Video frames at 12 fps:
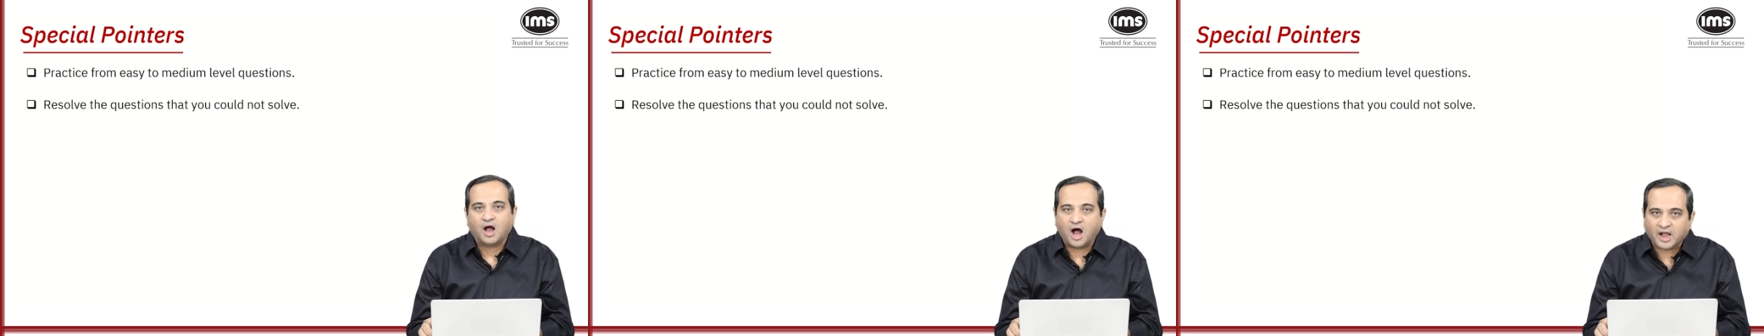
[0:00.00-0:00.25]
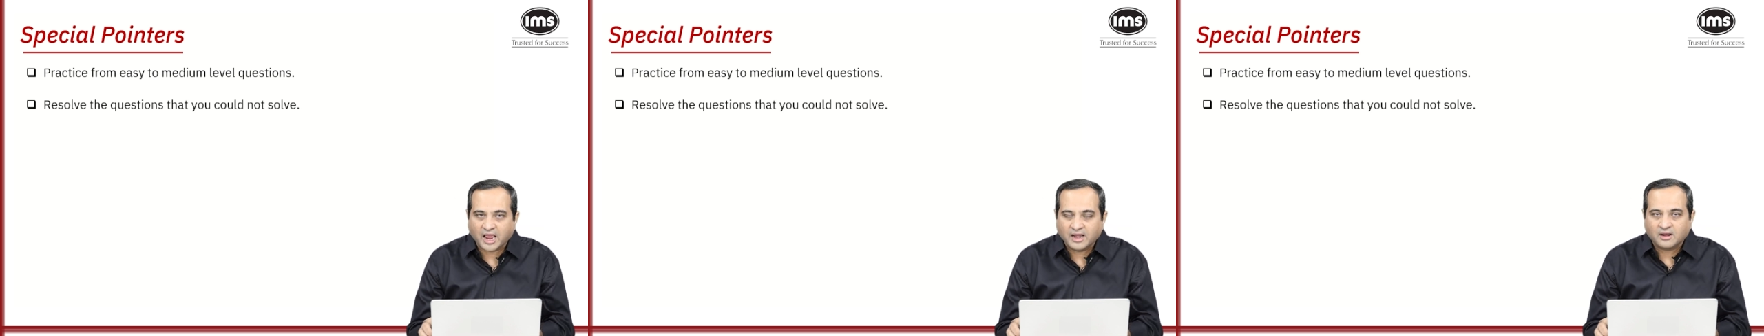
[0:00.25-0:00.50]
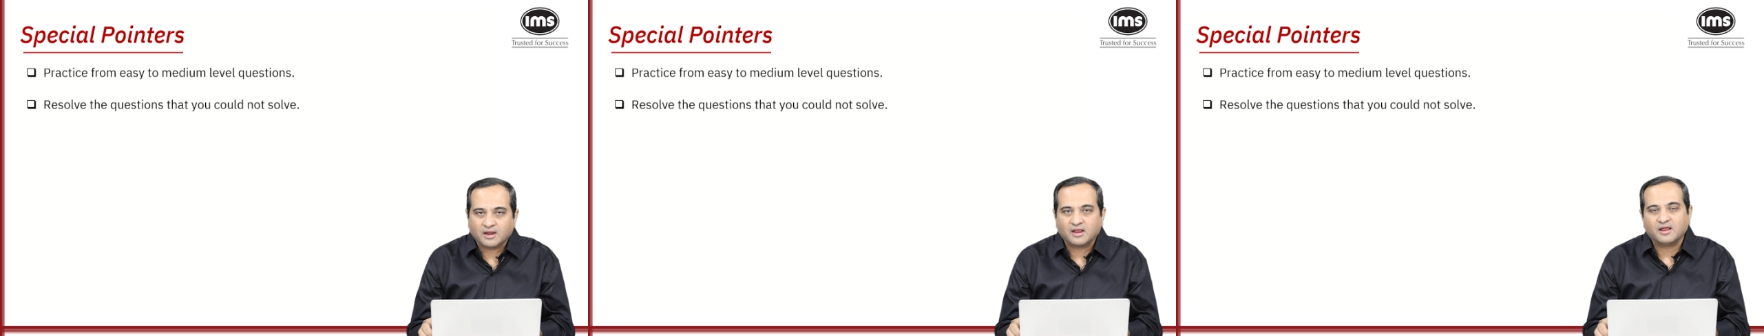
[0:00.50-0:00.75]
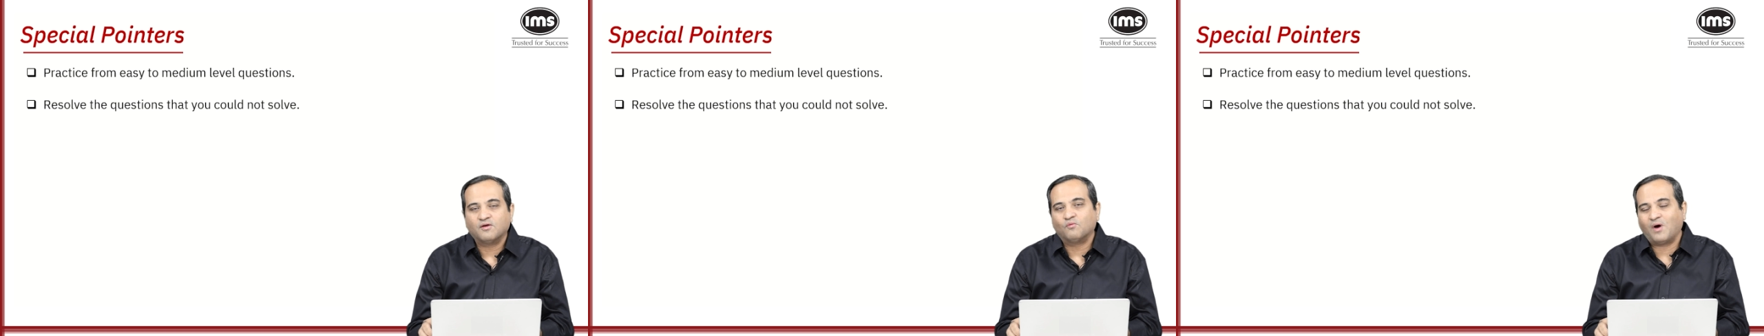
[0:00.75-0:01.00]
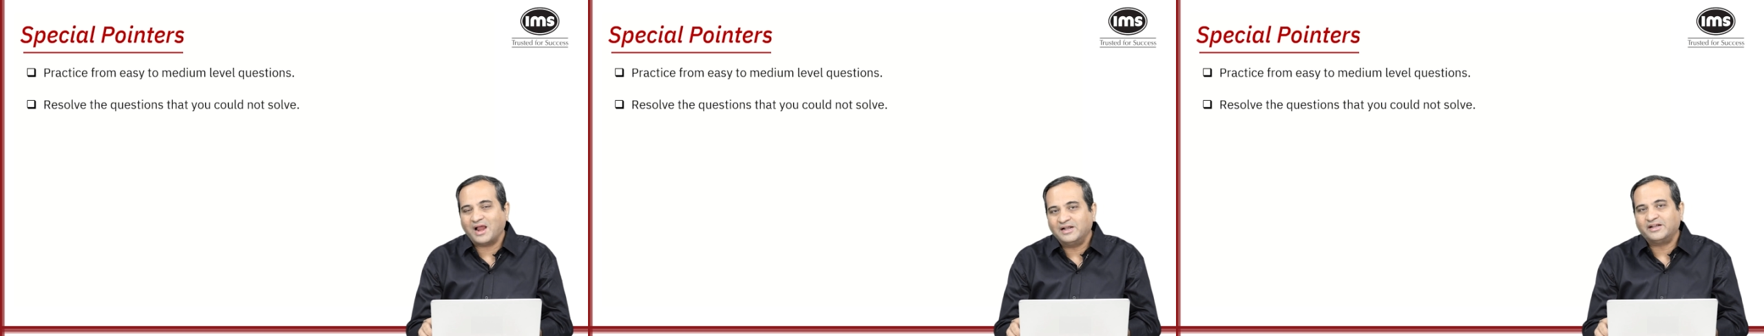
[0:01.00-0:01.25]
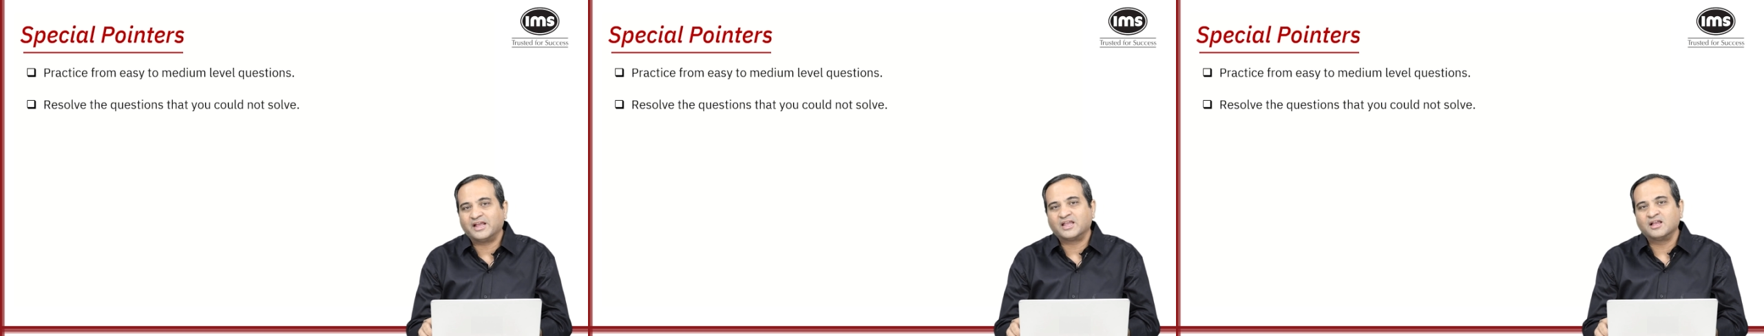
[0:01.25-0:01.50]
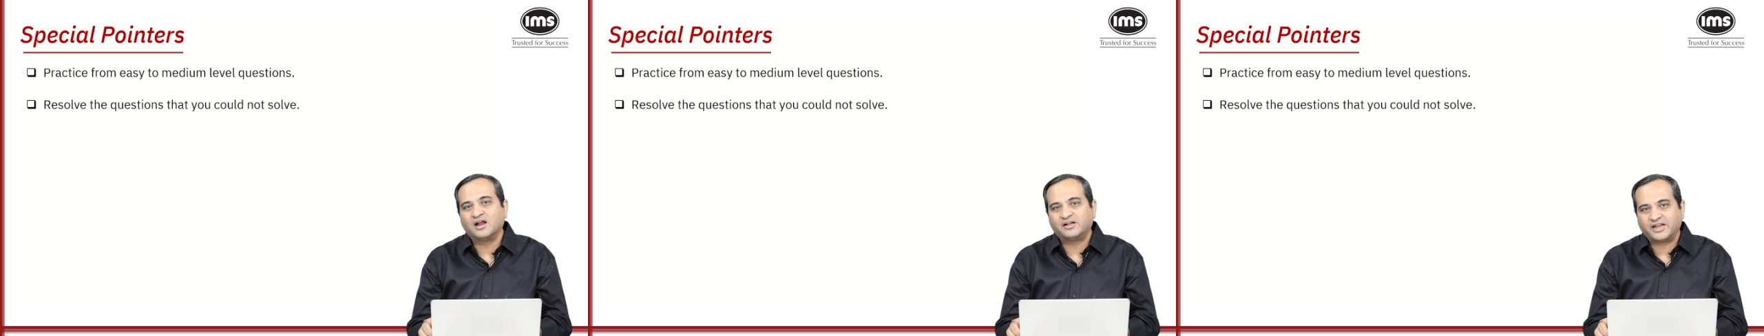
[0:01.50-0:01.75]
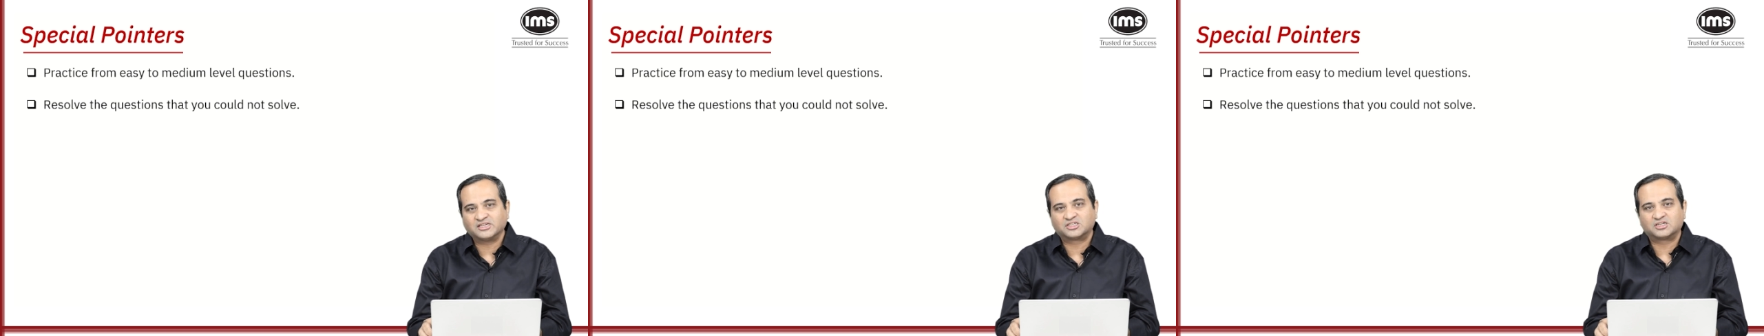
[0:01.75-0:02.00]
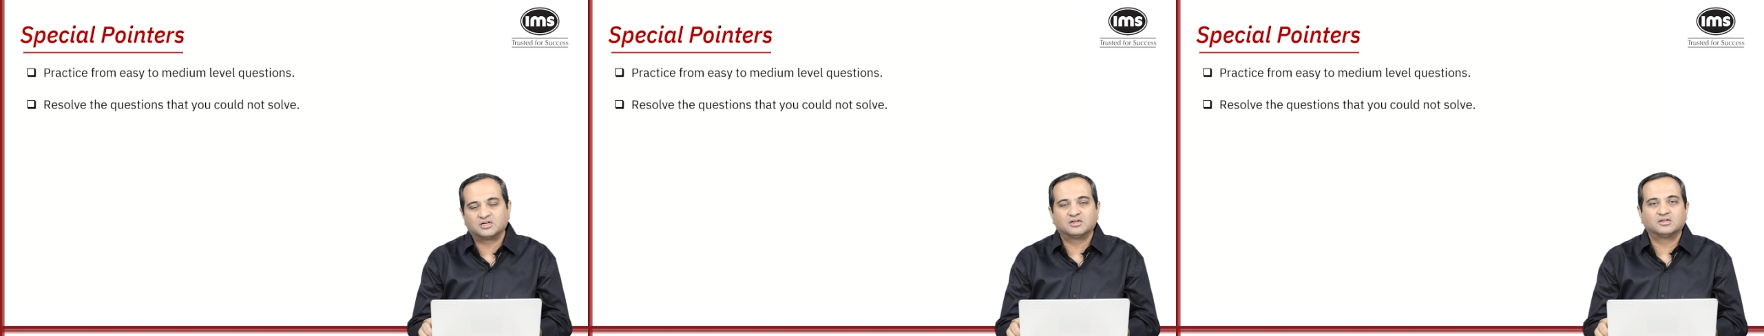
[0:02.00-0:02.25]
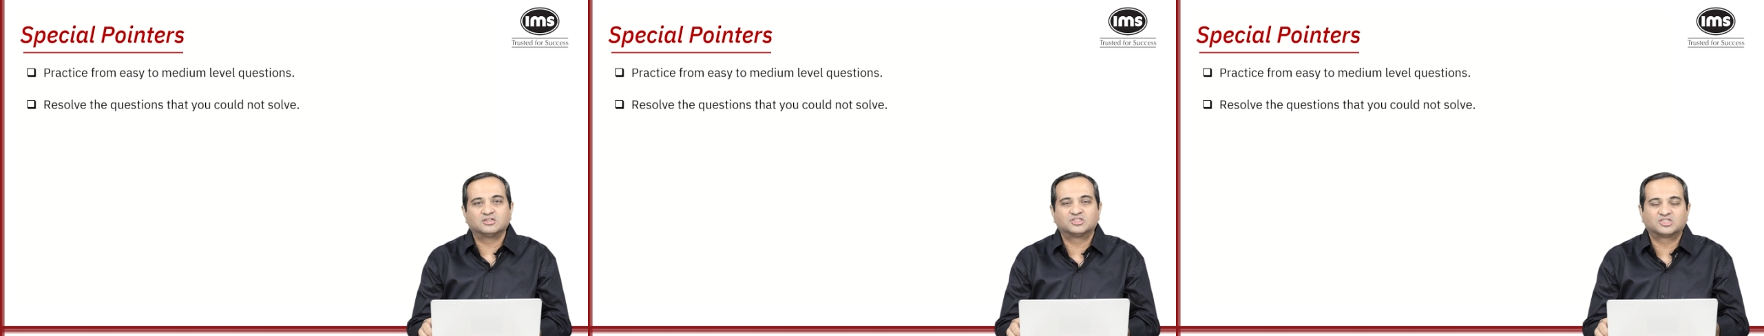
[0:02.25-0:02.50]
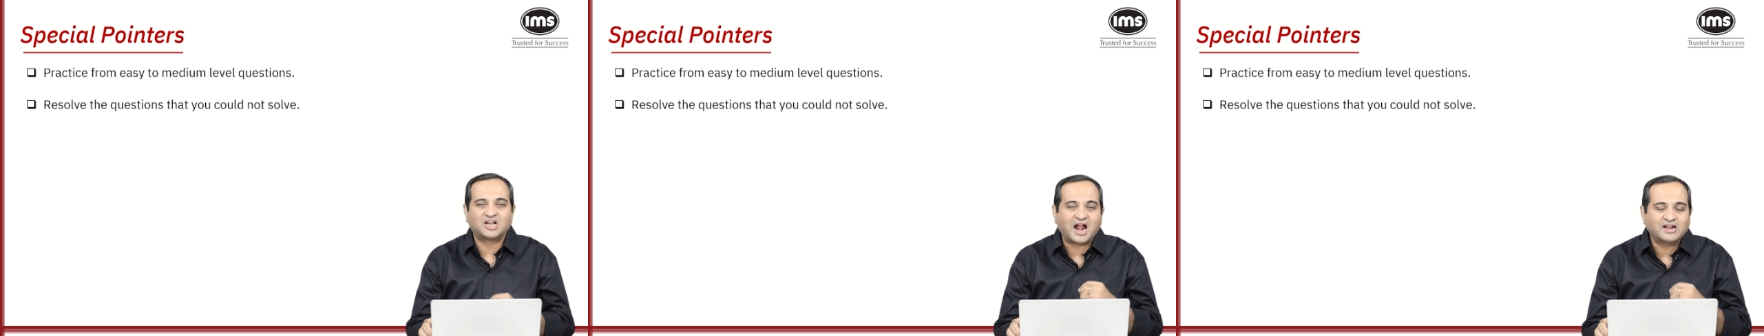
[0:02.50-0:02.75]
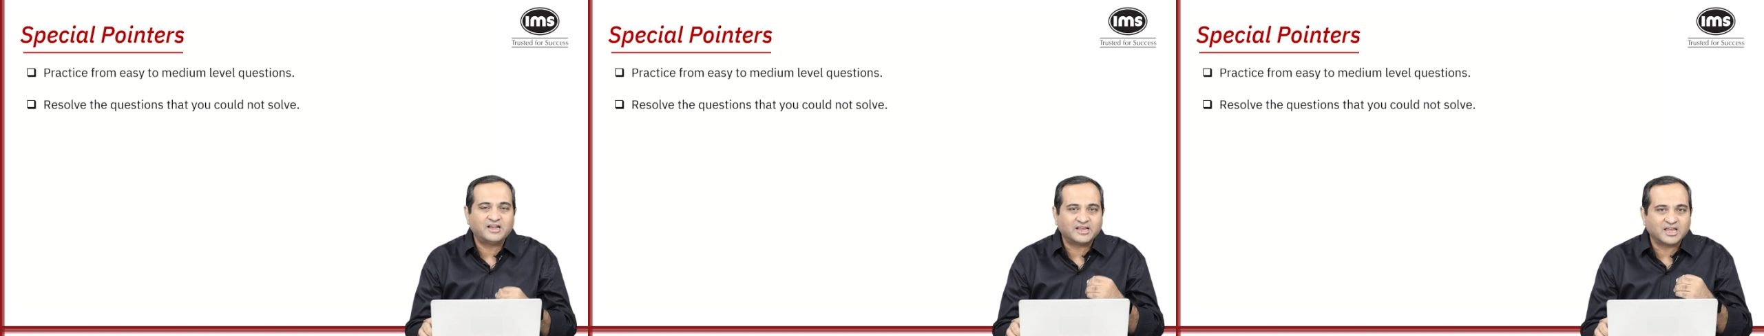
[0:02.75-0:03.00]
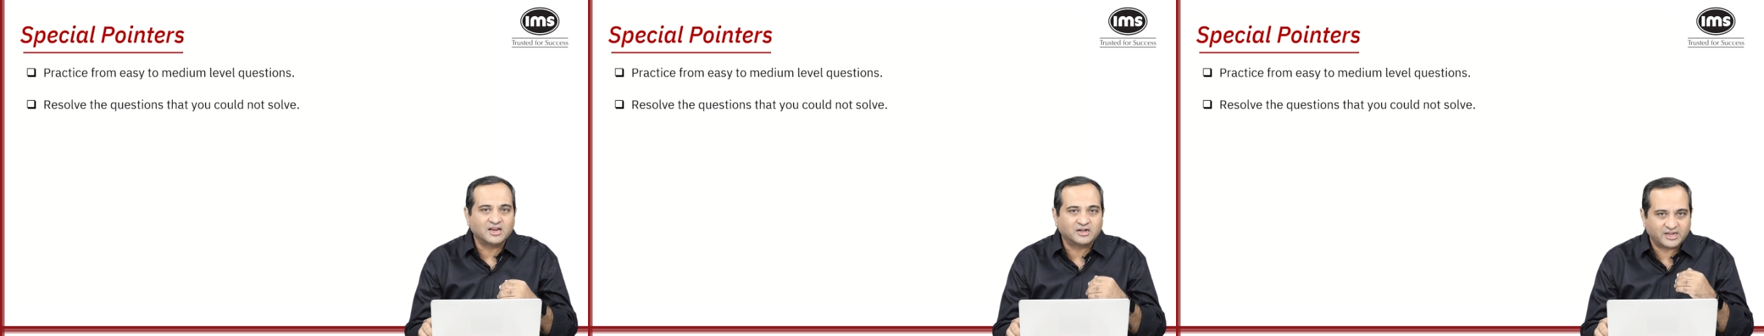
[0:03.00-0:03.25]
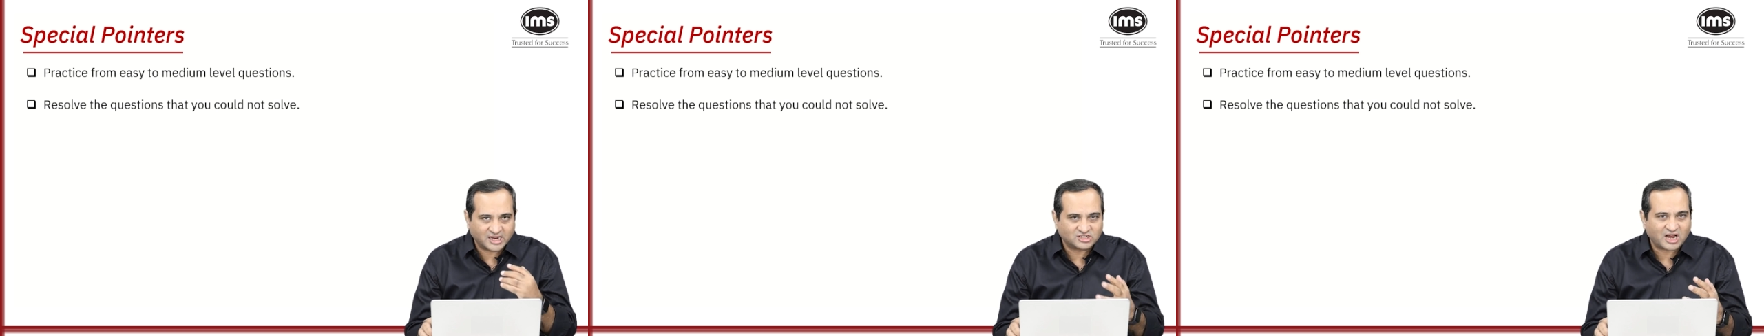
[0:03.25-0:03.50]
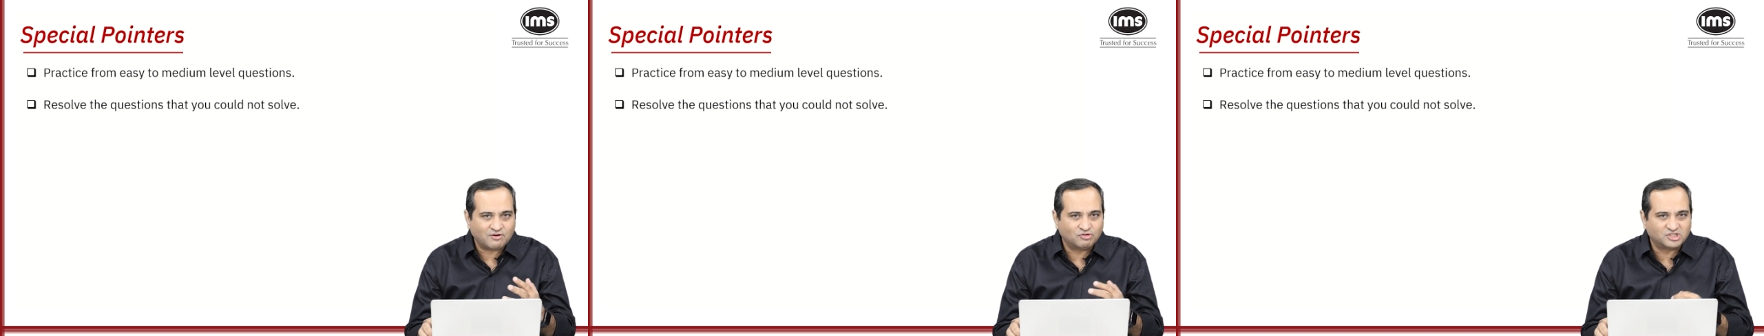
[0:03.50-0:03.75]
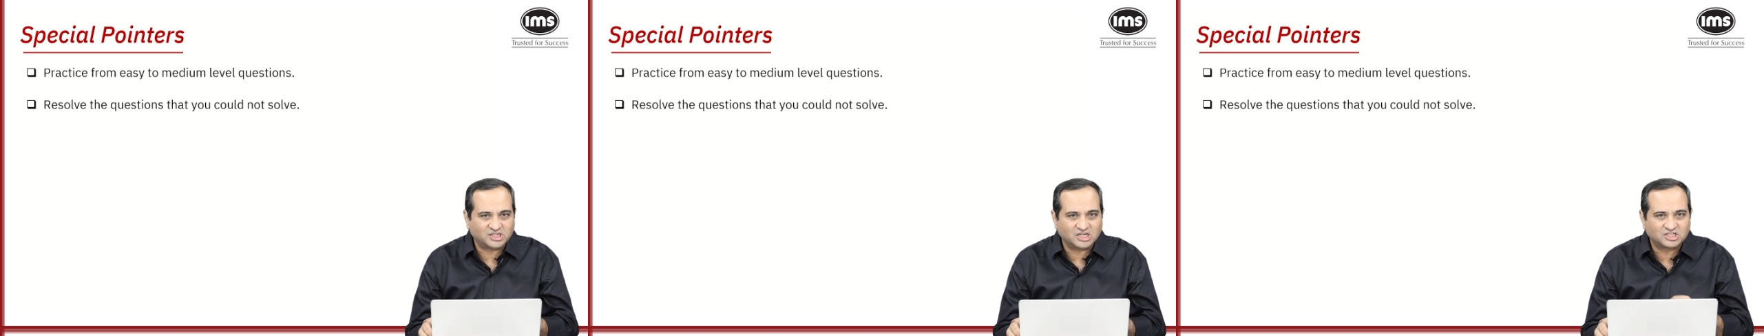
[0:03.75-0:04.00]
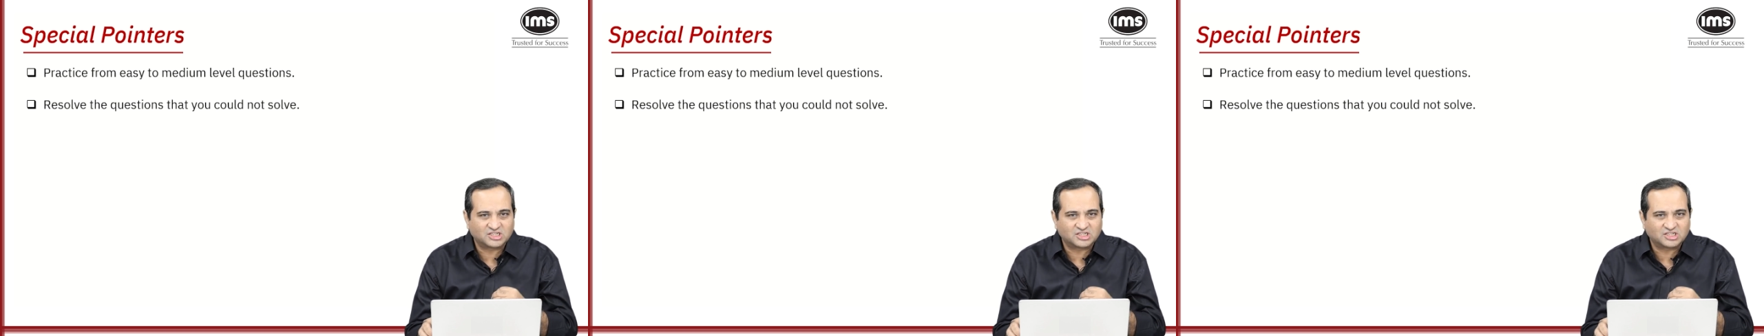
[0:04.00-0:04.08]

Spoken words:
Again, while taking a test, start taking test, I would suggest.